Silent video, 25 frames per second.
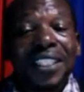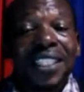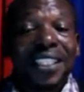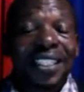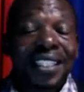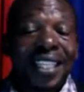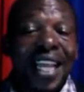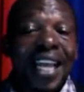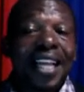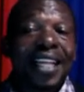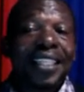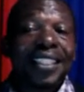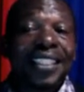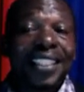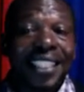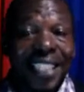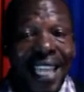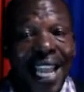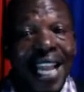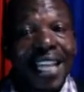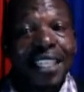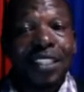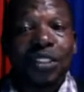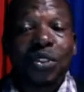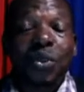It's a
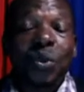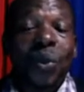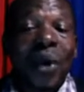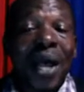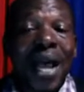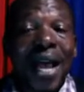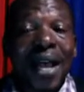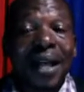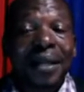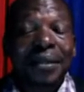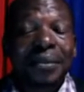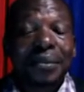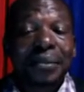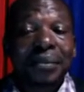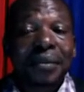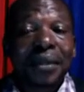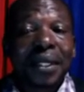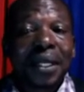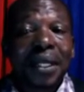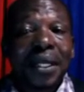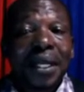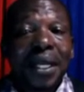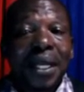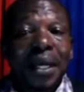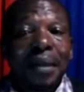child to her.
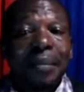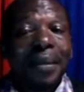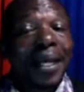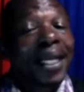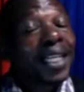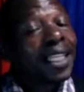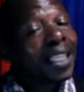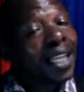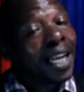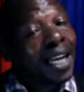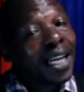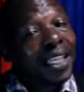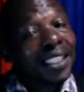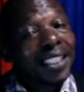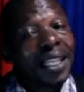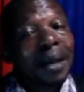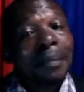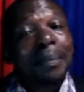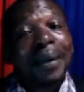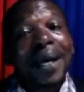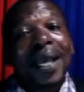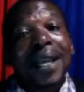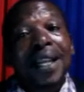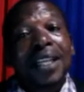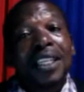But here as a
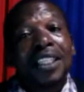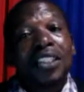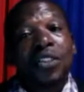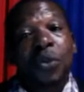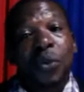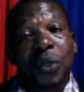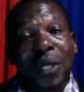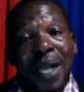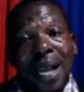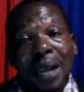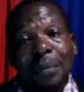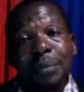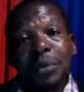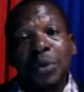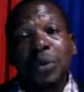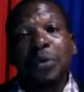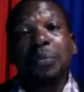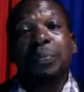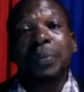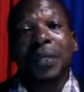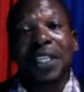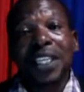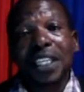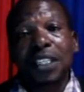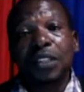parent, you come, you
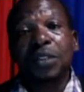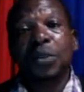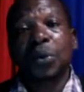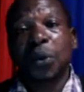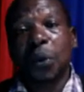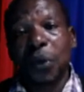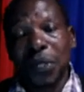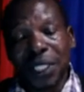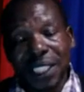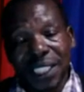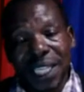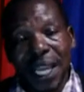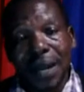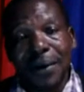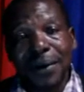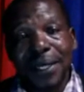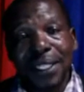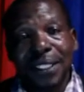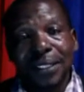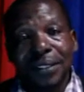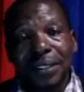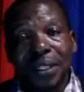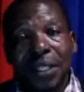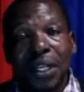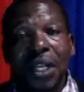pick it, throw it
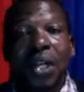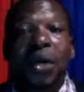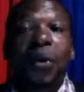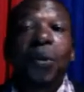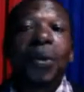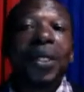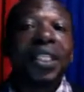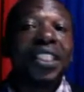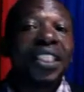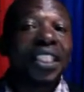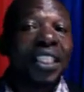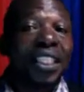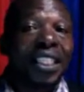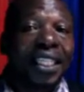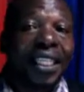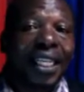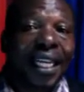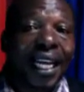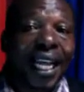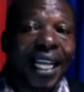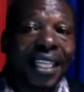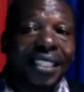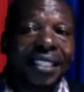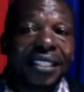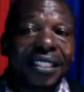away. When she
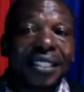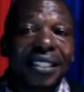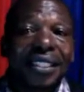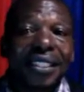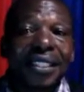cries,